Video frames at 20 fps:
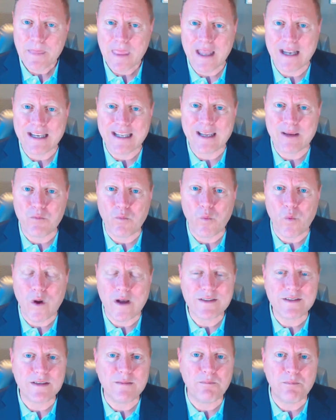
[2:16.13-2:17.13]
And it
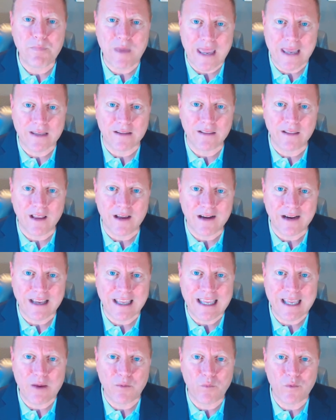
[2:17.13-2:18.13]
wasn't bad
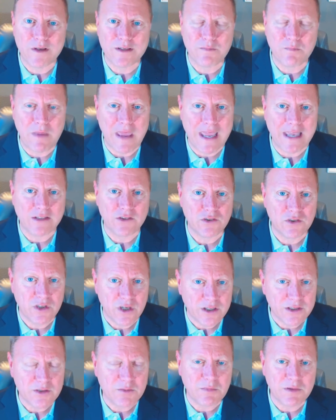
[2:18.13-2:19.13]
luck, it was bad
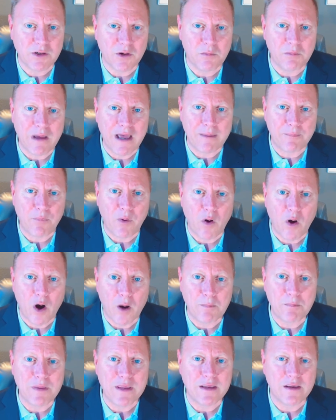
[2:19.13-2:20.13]
judgment on my
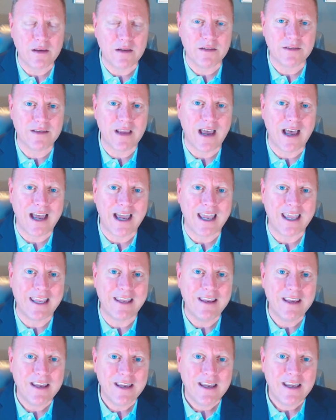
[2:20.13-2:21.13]
part, because
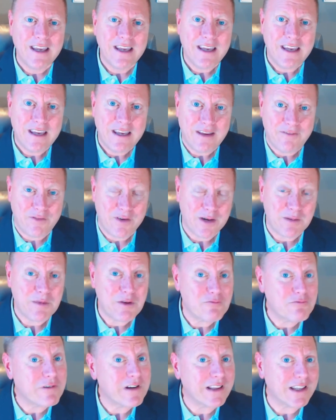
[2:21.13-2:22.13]
if I'm going to
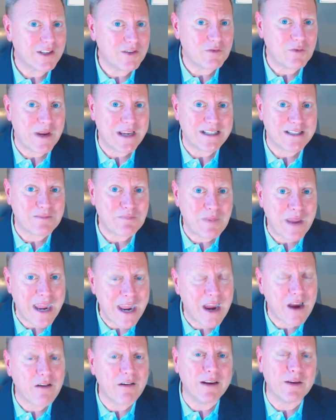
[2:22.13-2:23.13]
be really
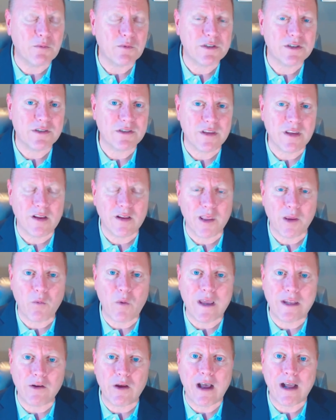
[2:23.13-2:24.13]
transparent, which is the only
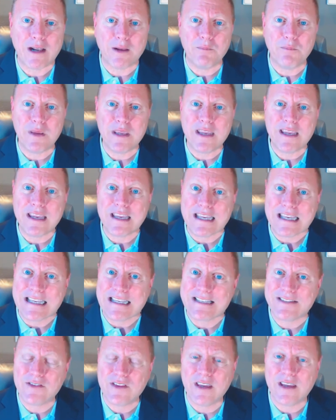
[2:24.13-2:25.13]
way I know how to be,
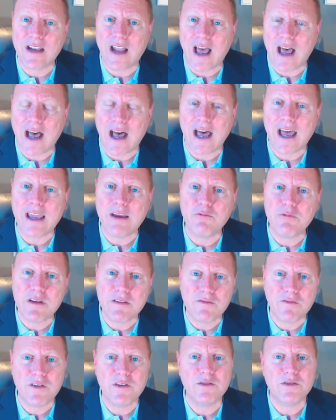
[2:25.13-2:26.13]
is that I
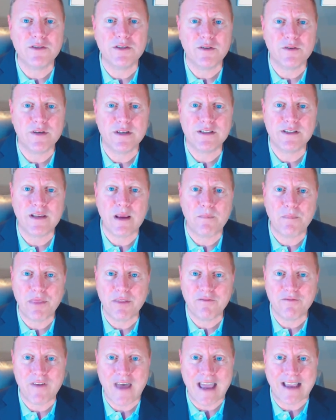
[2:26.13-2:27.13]
refuse to accept
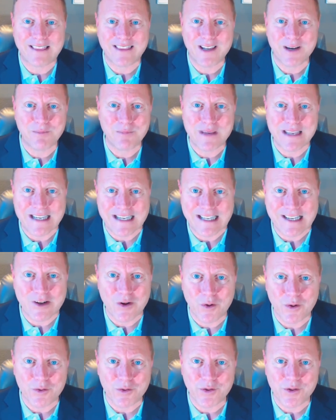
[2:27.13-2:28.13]
the fact that I'm getting
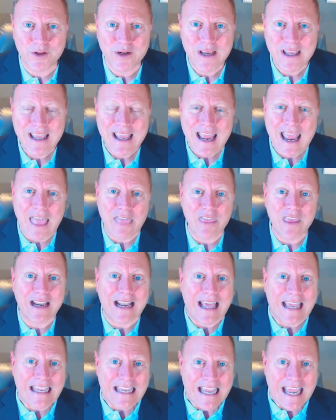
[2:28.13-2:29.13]
older and
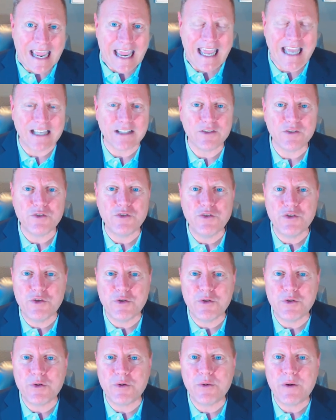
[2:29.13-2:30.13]
that I can't
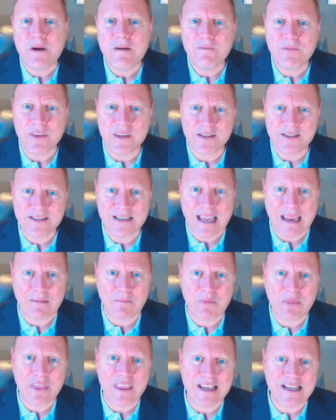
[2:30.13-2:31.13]
do the
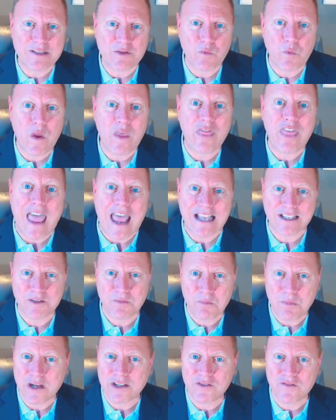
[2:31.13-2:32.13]
same things with
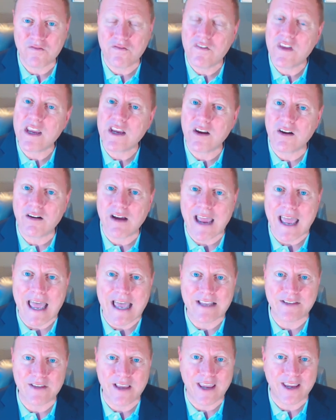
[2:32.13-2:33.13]
as much vigor
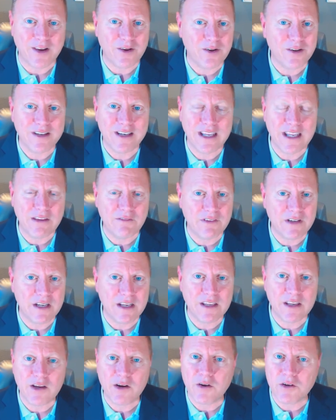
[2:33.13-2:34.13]
as I could even a
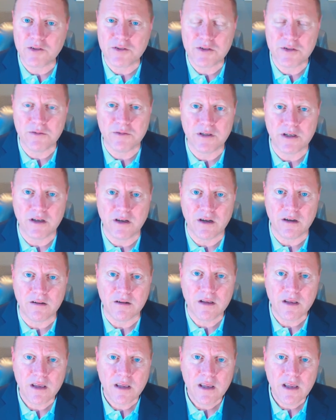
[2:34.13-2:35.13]
year or two ago.